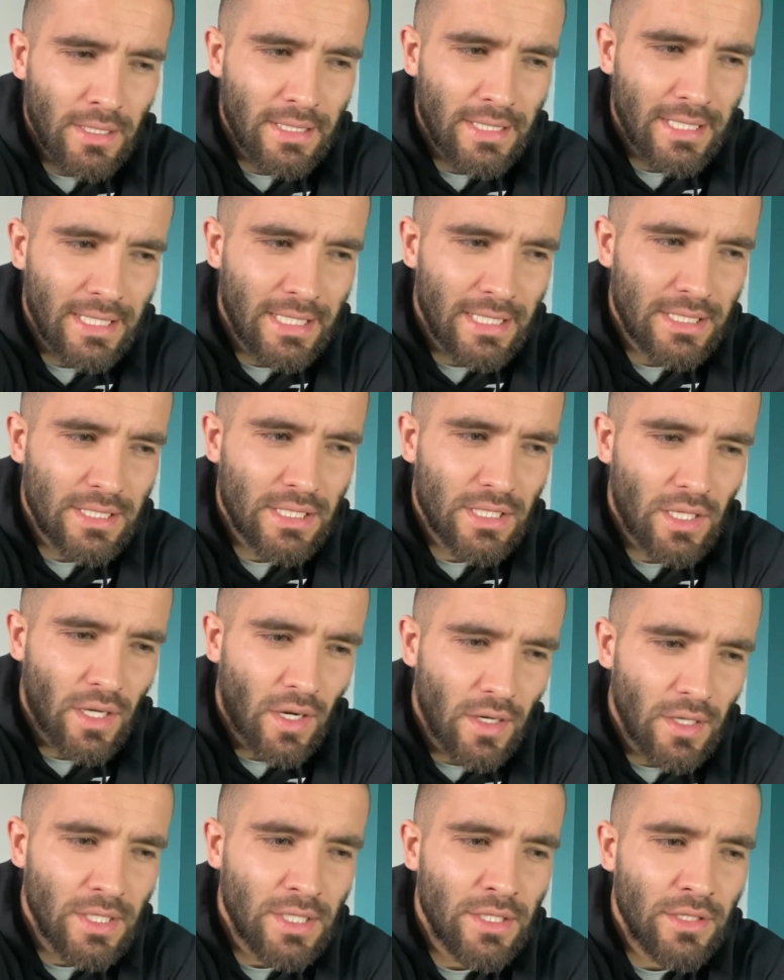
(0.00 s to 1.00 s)
It's
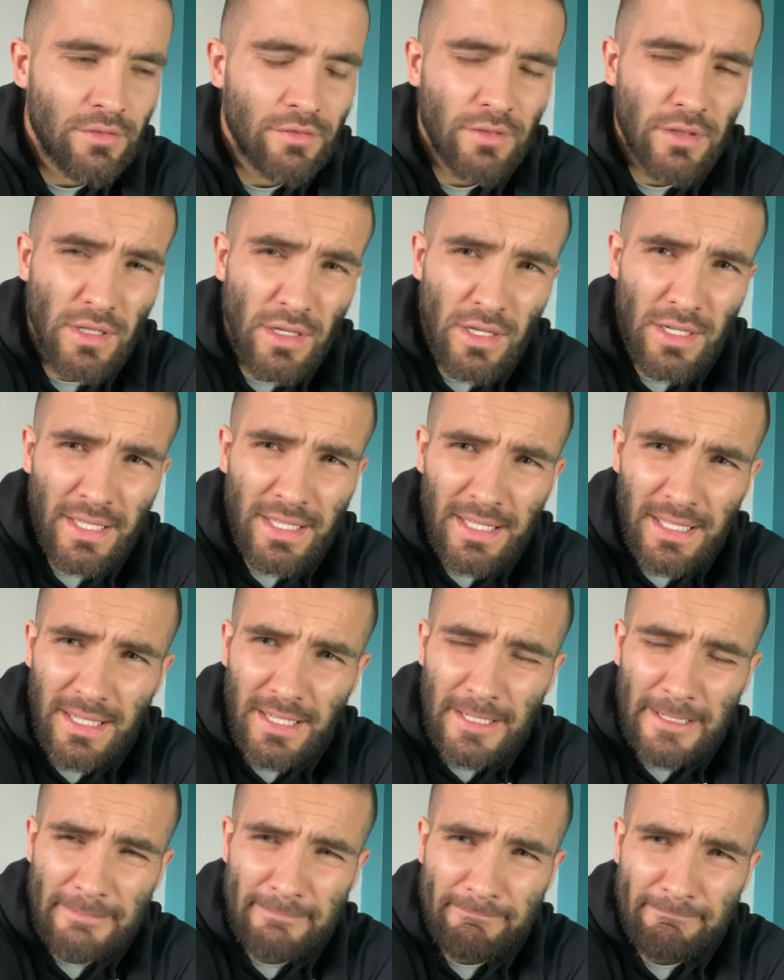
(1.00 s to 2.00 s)
kind of like
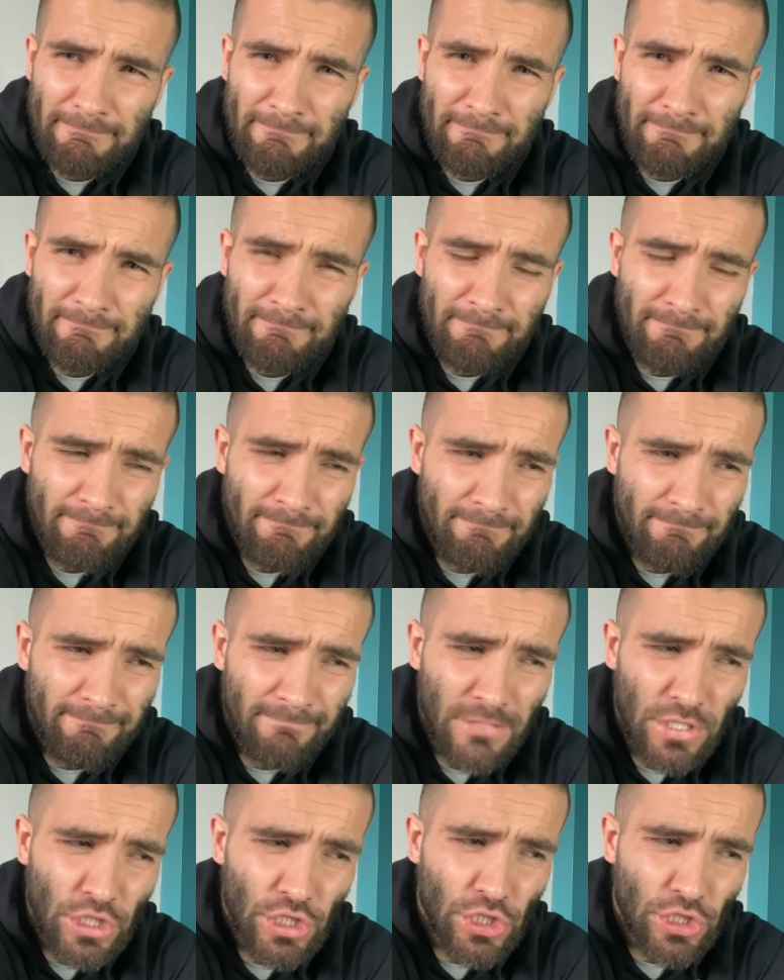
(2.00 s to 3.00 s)

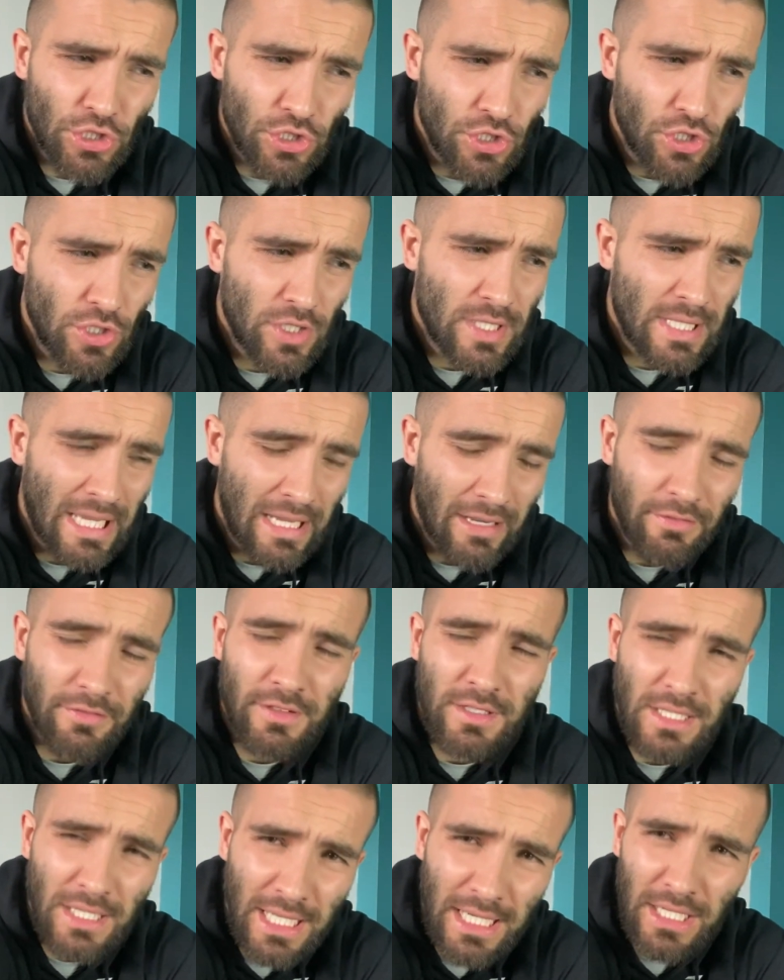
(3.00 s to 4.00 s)
you just have
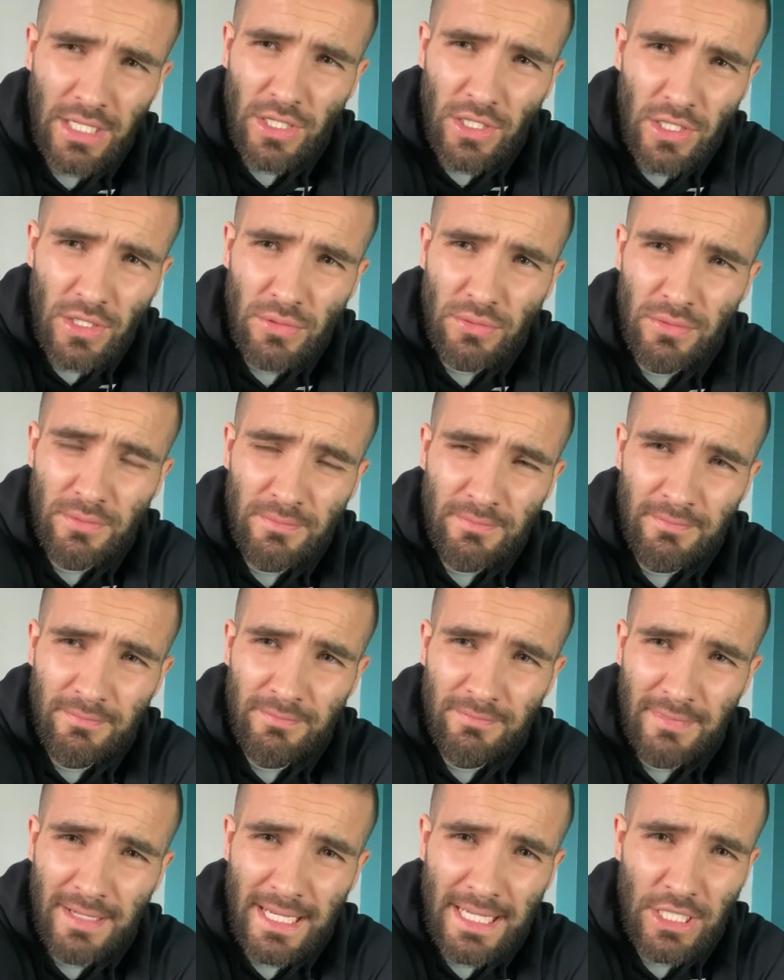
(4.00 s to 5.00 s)
to let go
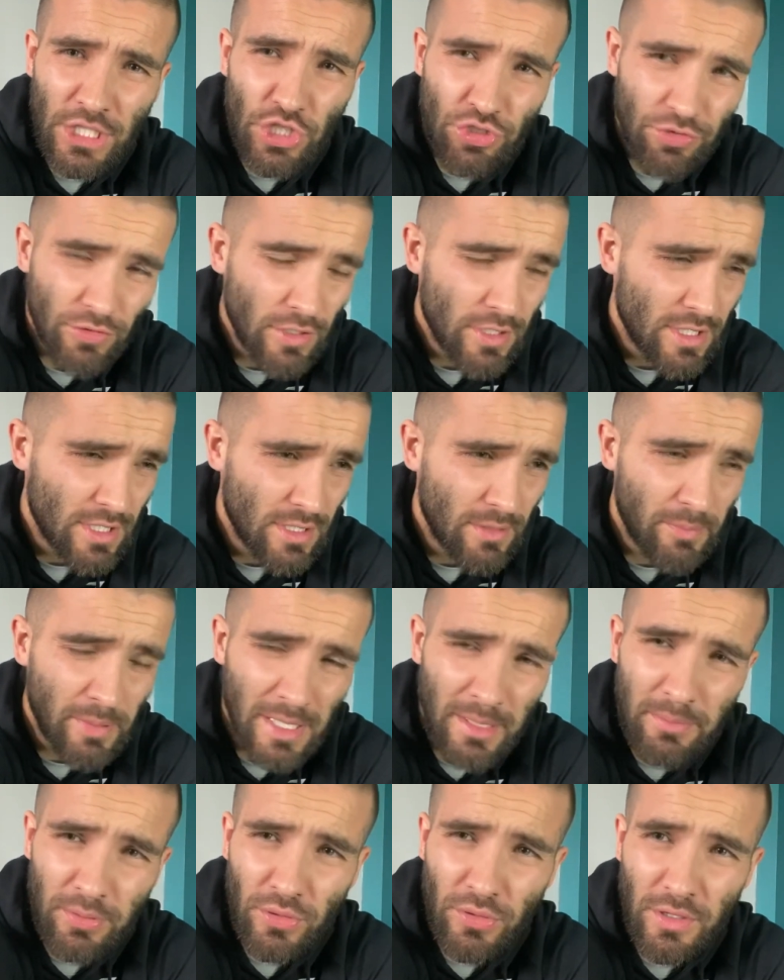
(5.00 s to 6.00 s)
and trust the
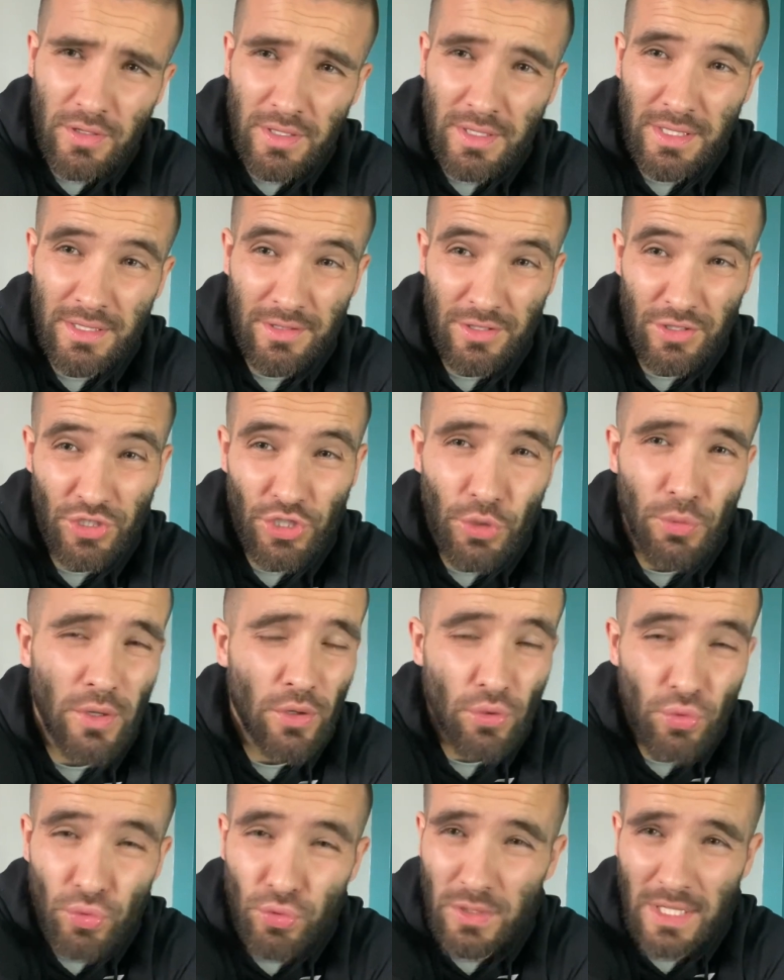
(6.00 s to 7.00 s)
people that do it
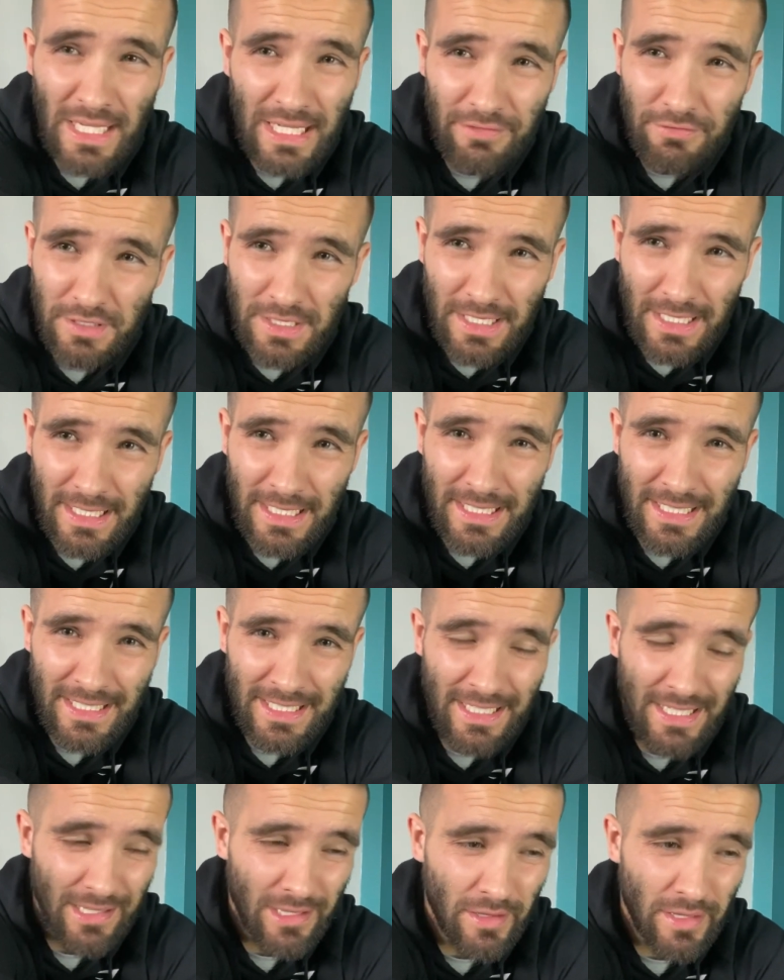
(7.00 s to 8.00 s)
all day, every day,
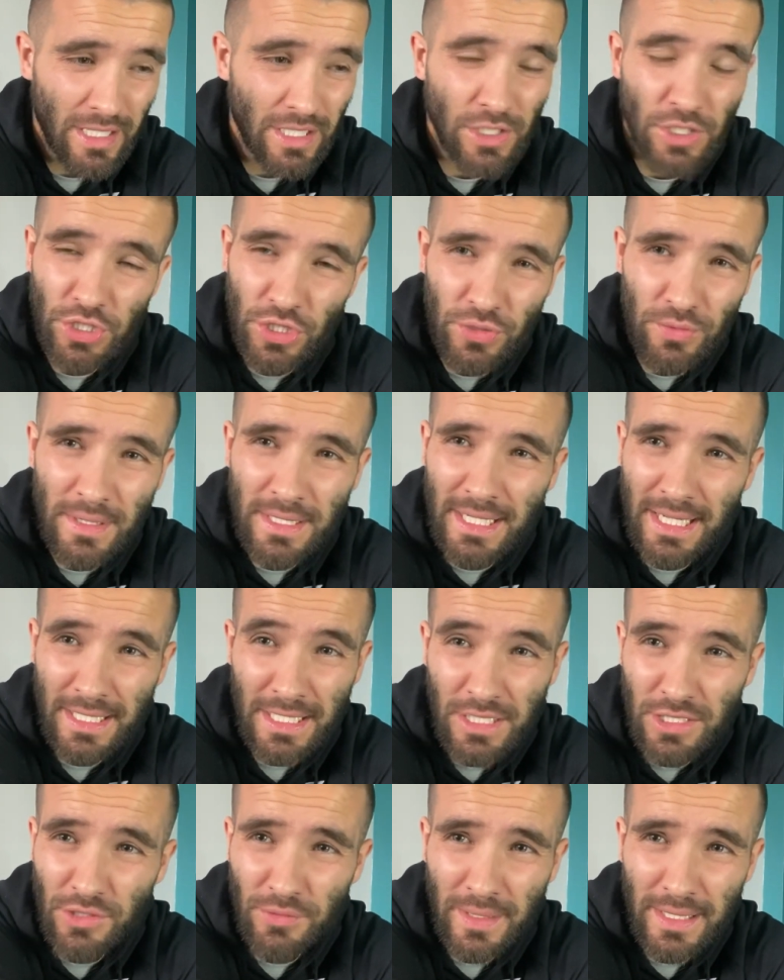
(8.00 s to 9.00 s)
that they're going to do it and then
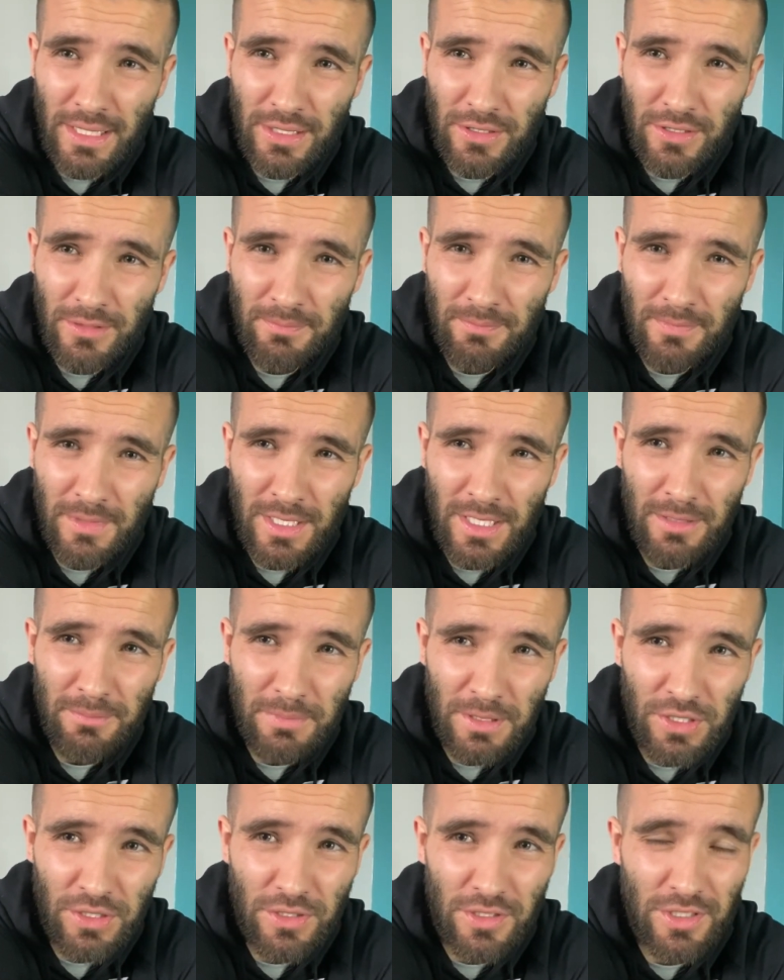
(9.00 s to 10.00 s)
you're going to wake up.
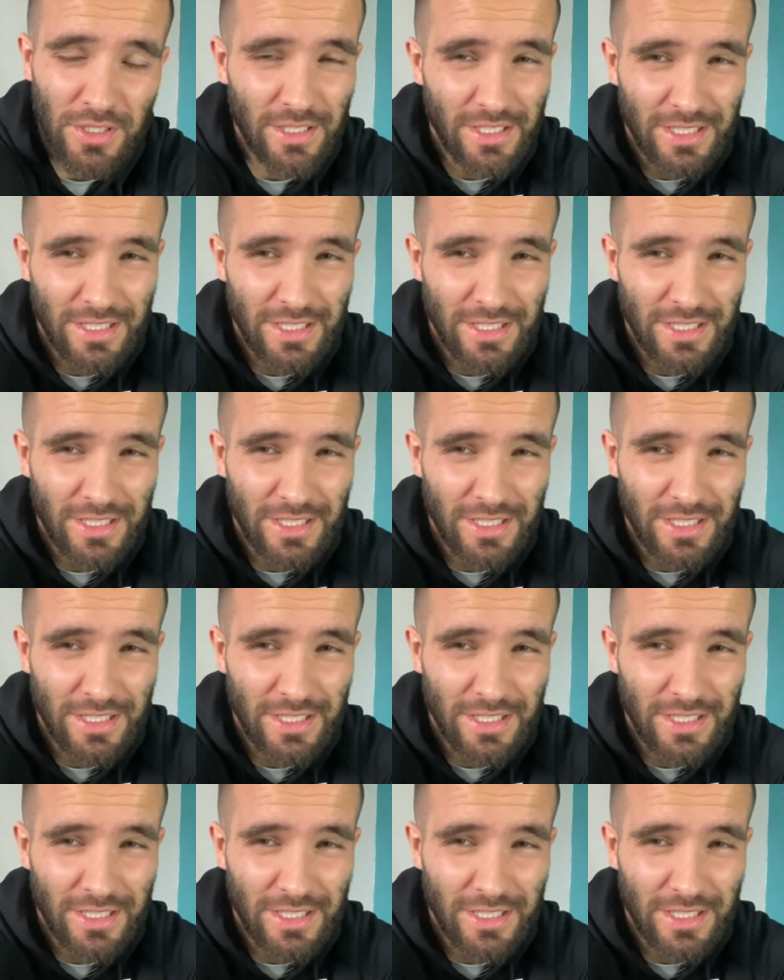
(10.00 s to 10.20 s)
Because